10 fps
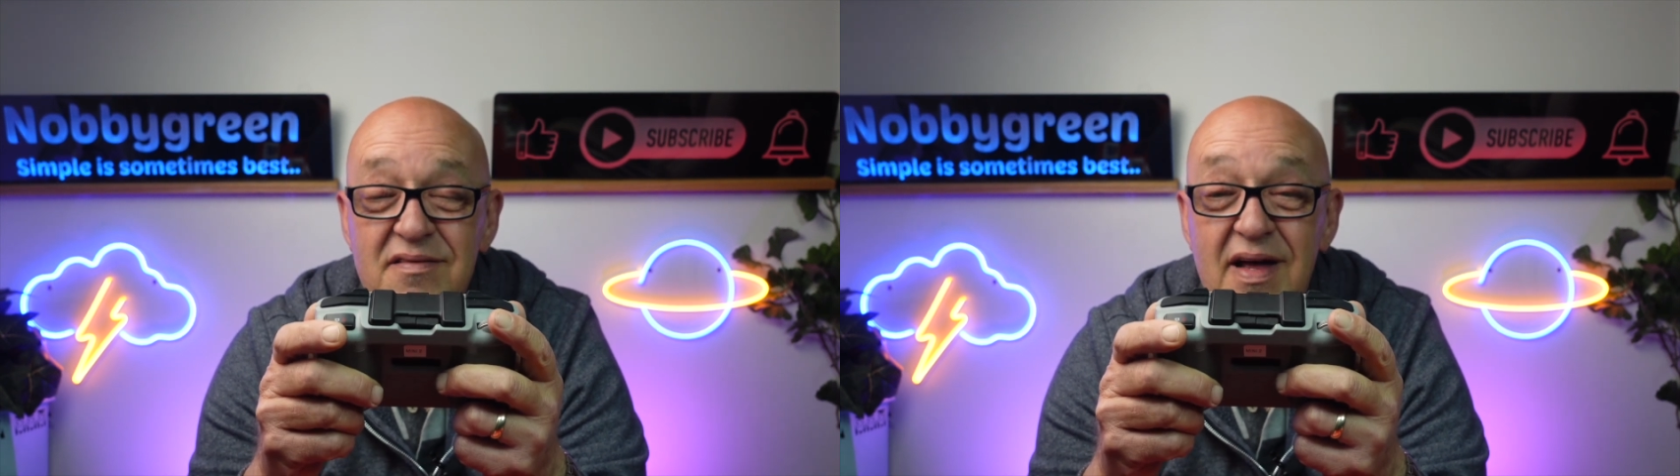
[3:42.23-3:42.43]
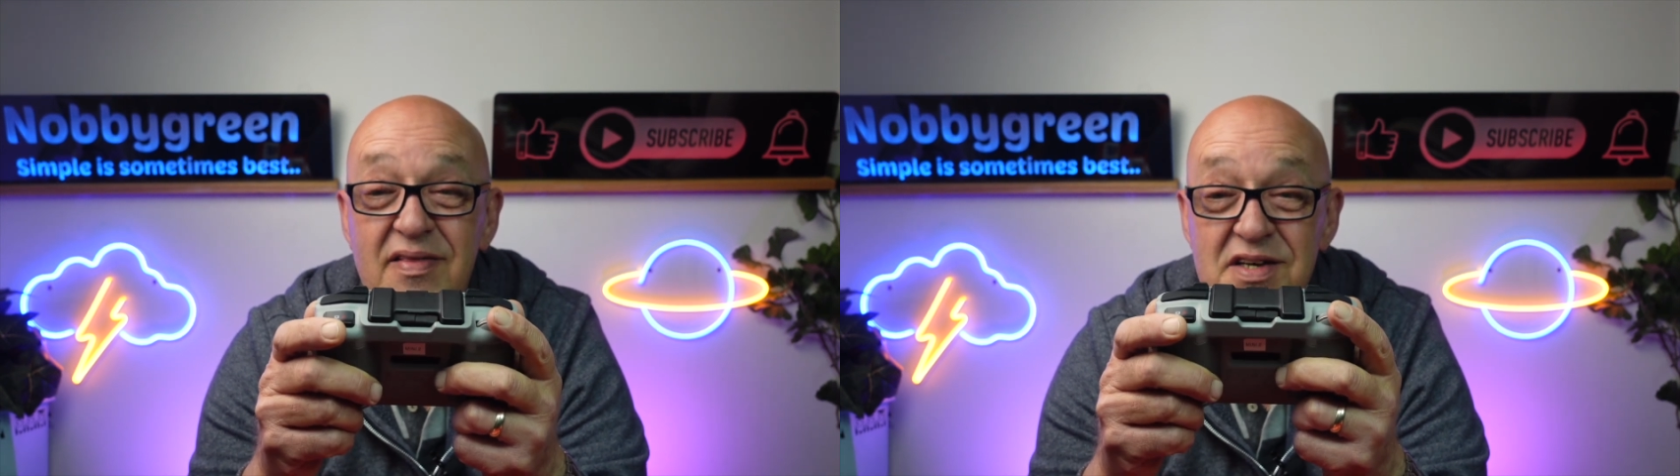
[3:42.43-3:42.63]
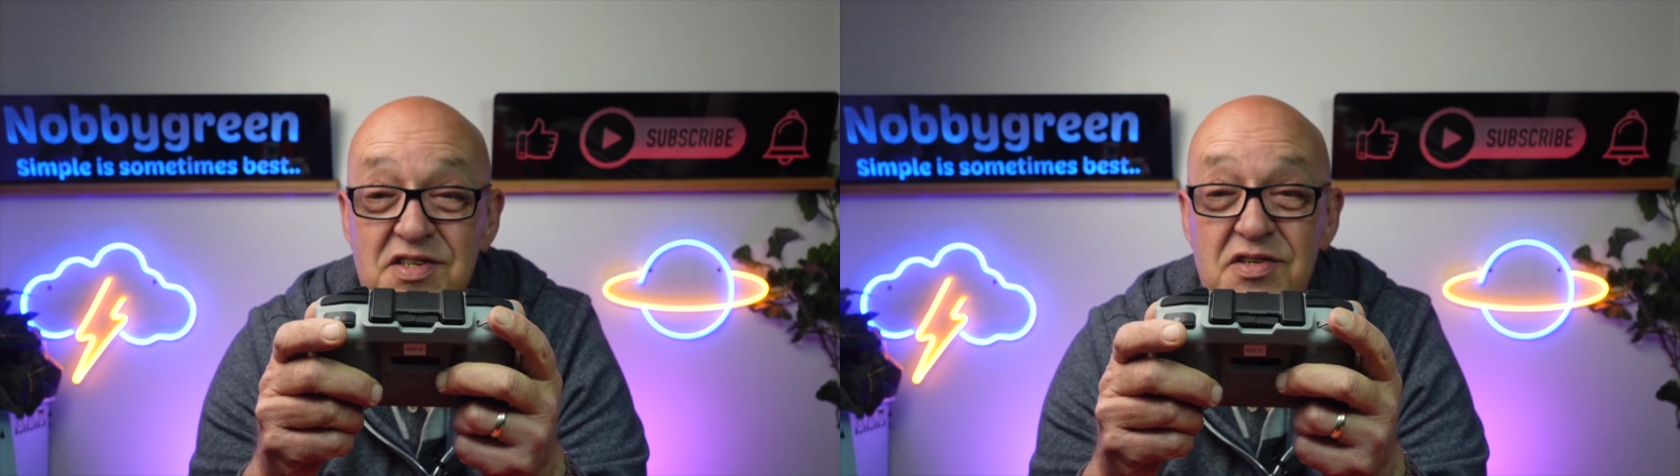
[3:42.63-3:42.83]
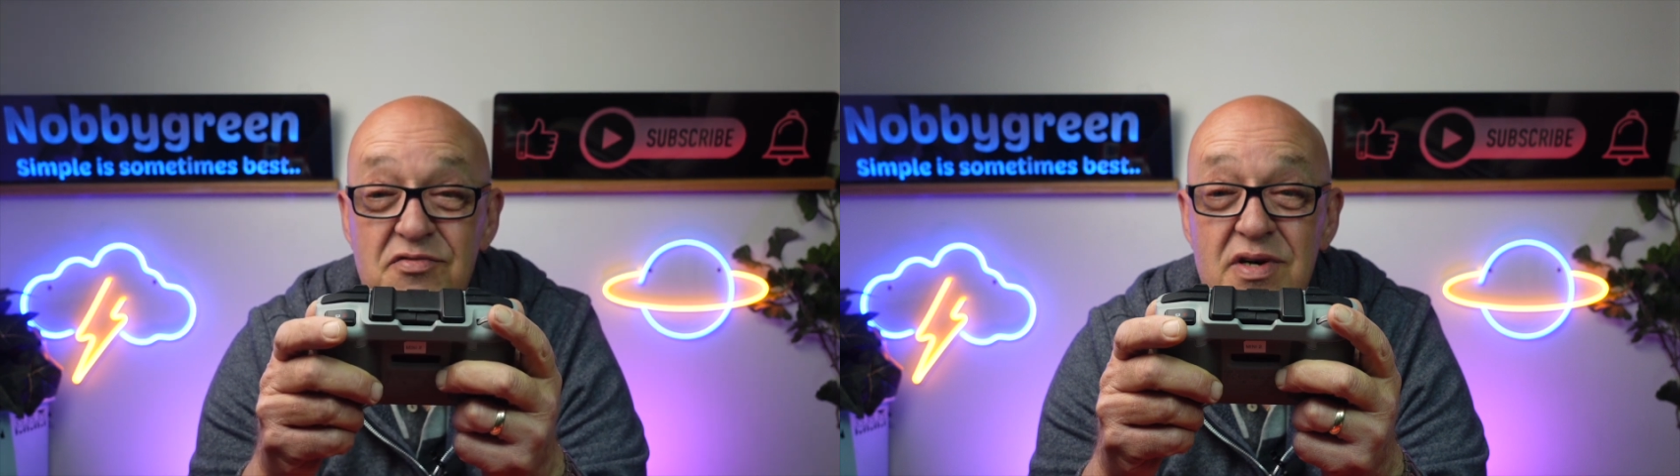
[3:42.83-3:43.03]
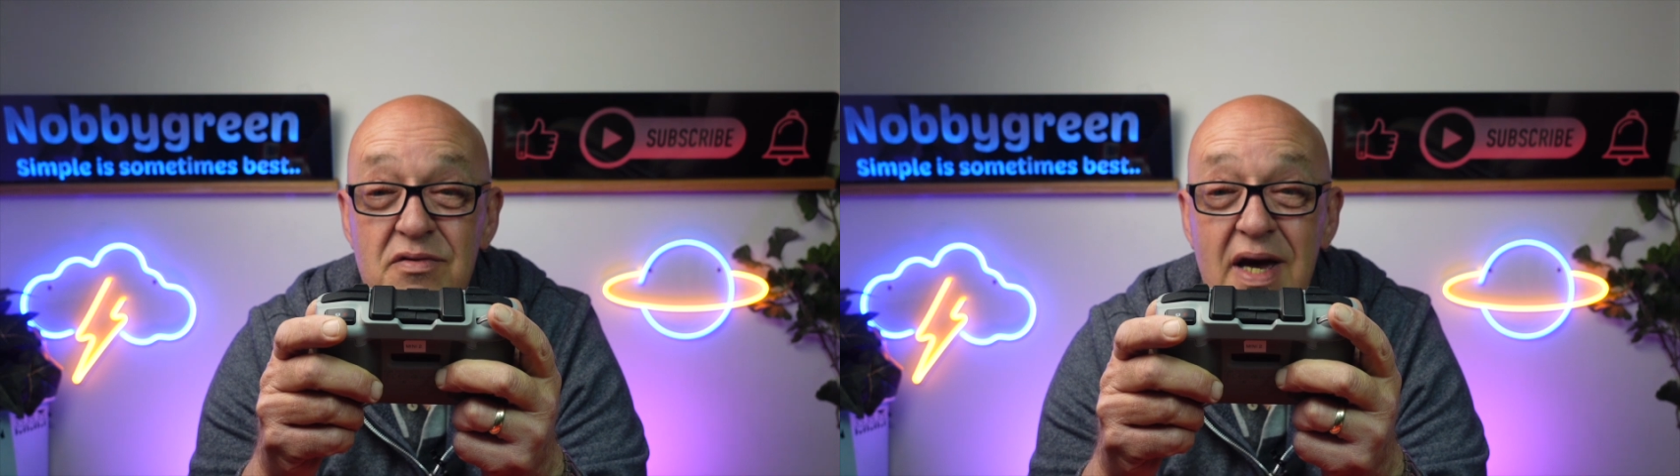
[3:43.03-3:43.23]
then this is a
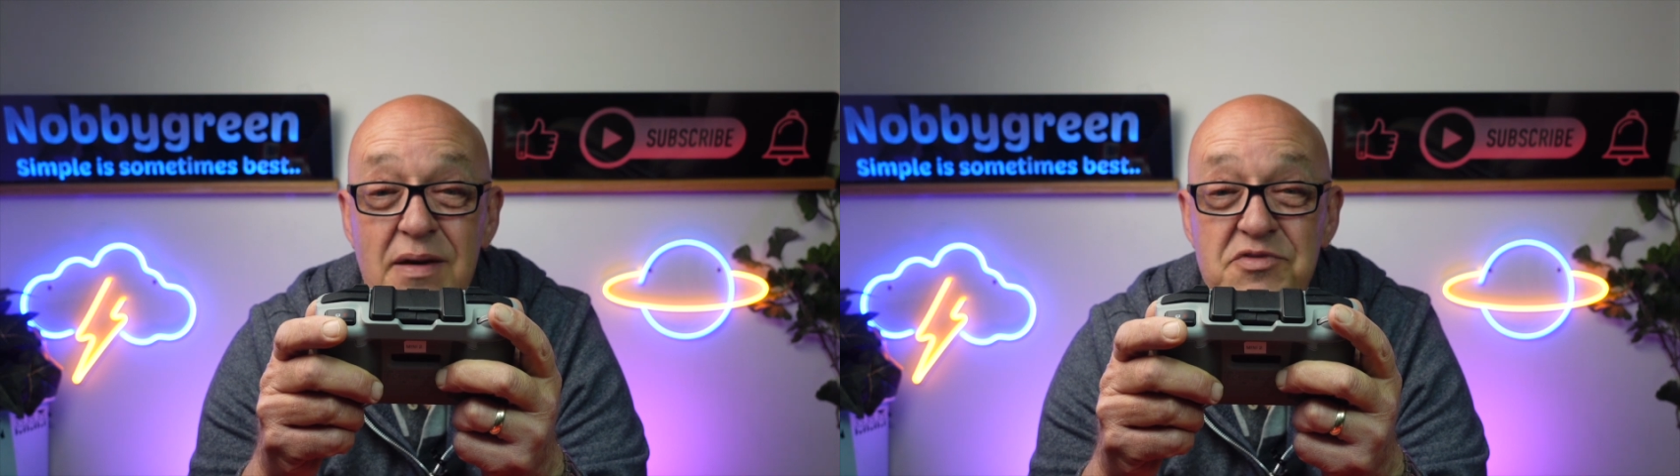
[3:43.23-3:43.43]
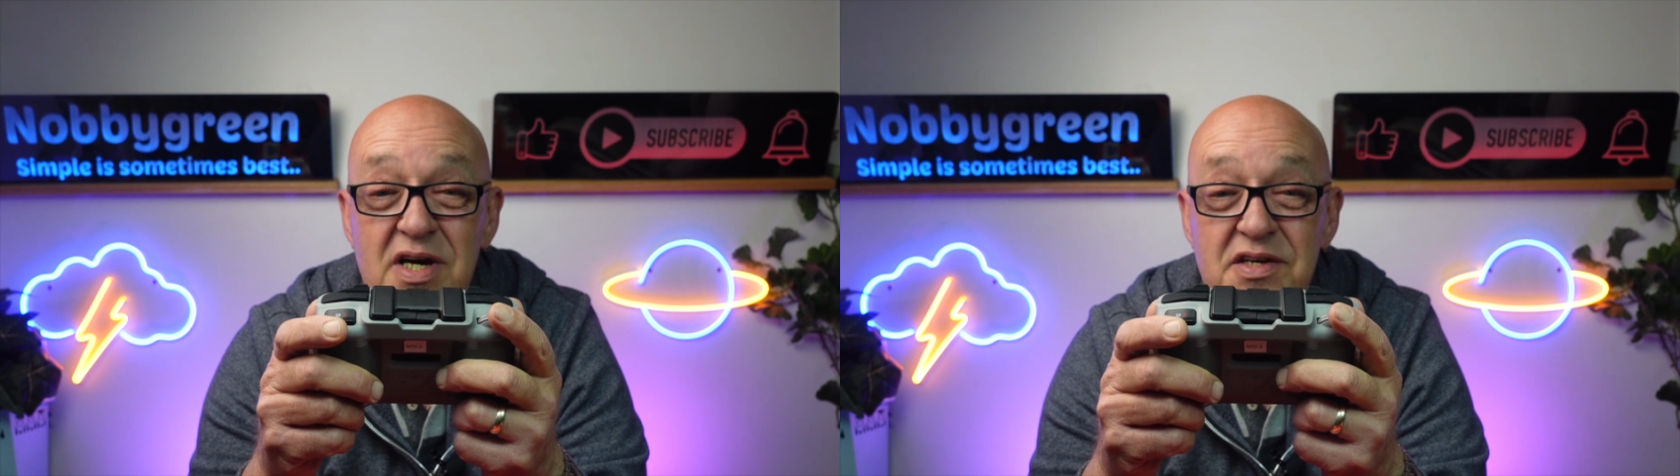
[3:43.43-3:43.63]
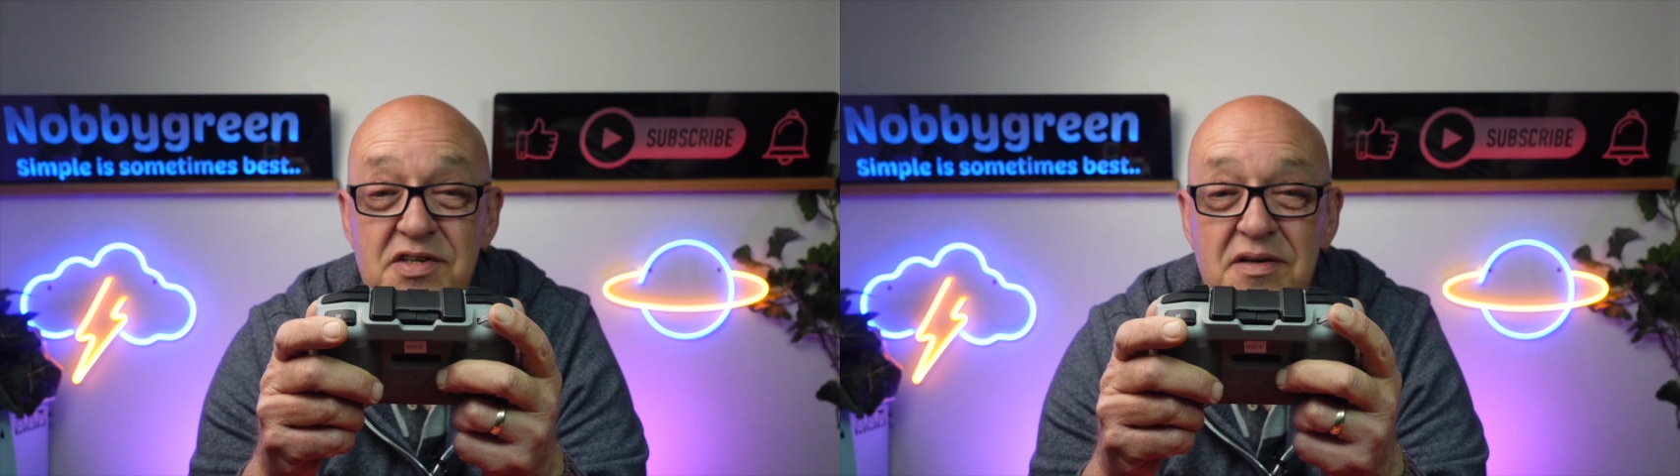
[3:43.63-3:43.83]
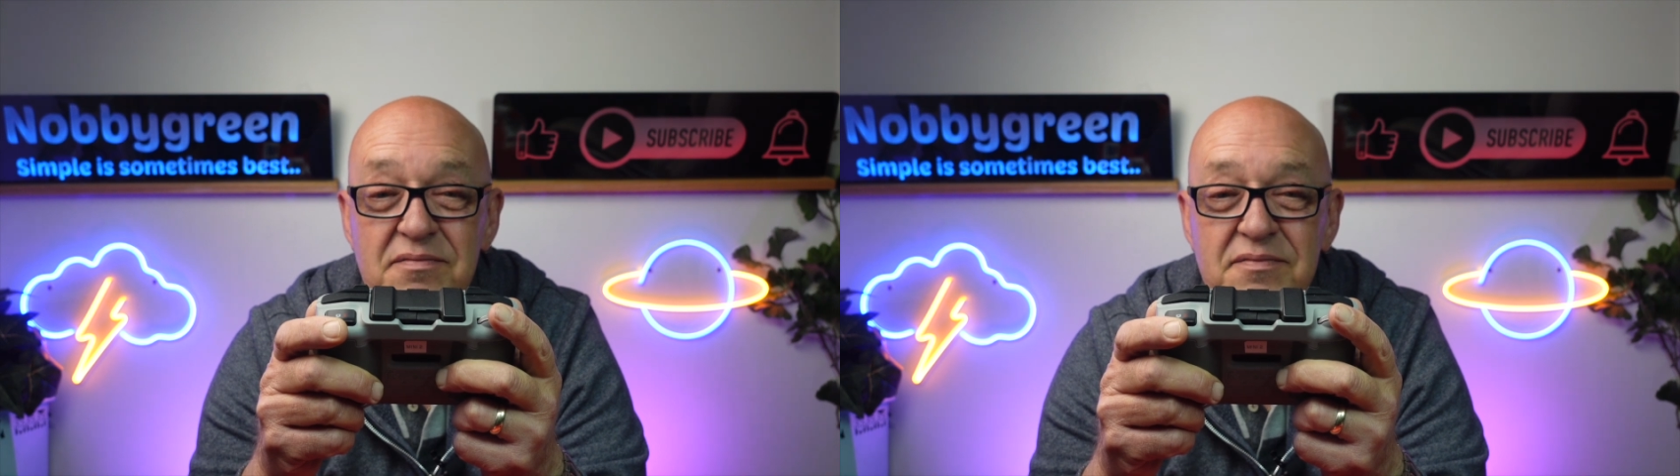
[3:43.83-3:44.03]
real game changer.